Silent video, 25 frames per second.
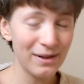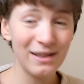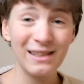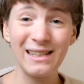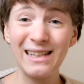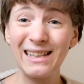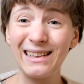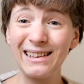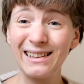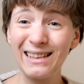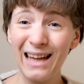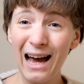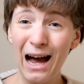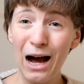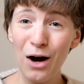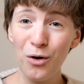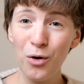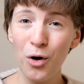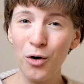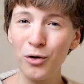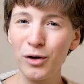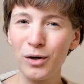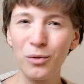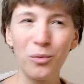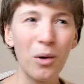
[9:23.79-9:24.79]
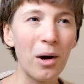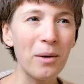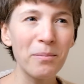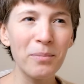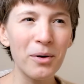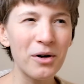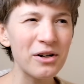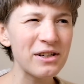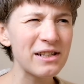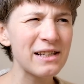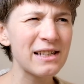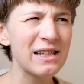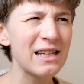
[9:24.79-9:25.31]
Until now, only one
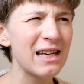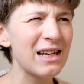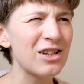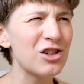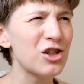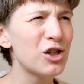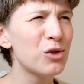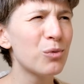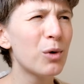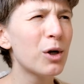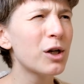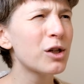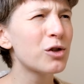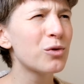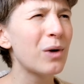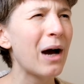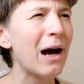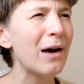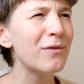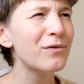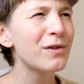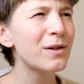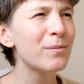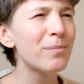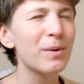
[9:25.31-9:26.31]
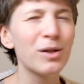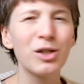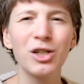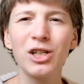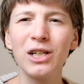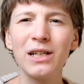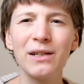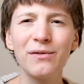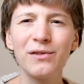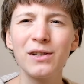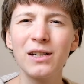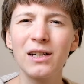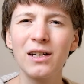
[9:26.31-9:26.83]
person said she wanted to have it, but she
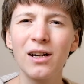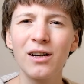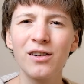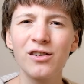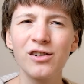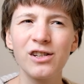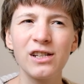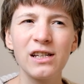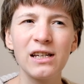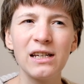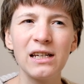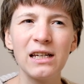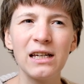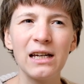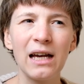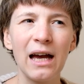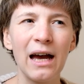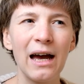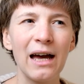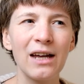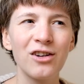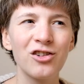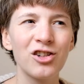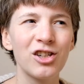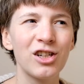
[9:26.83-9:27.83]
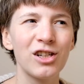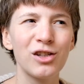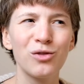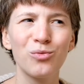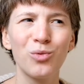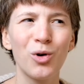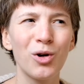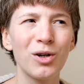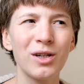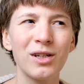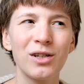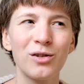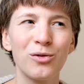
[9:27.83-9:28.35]
lives in another city and she doesn't
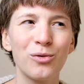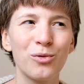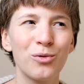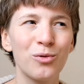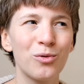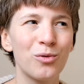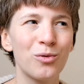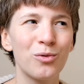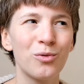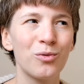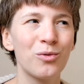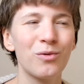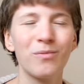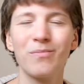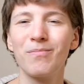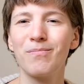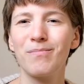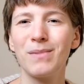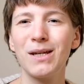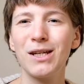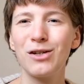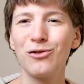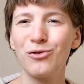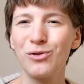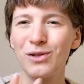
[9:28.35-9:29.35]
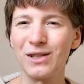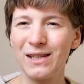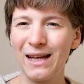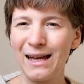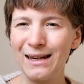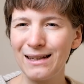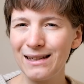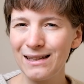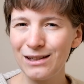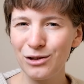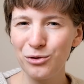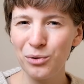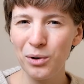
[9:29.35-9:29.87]
want me to
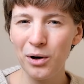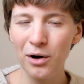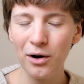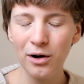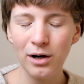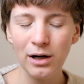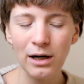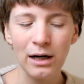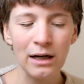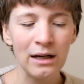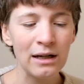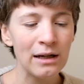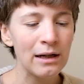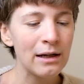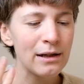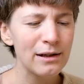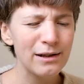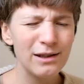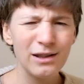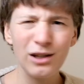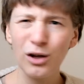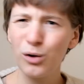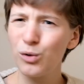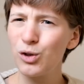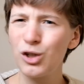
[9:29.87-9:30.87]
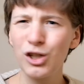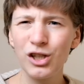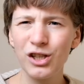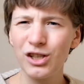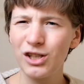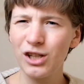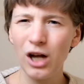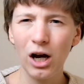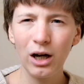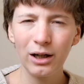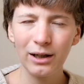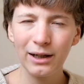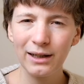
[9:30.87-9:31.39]
send it to her, so she's
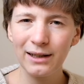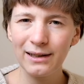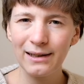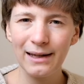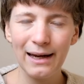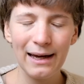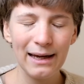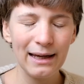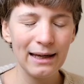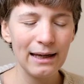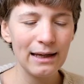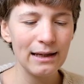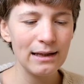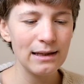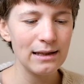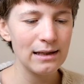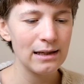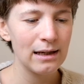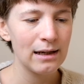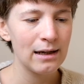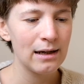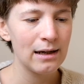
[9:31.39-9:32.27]
not gonna take it.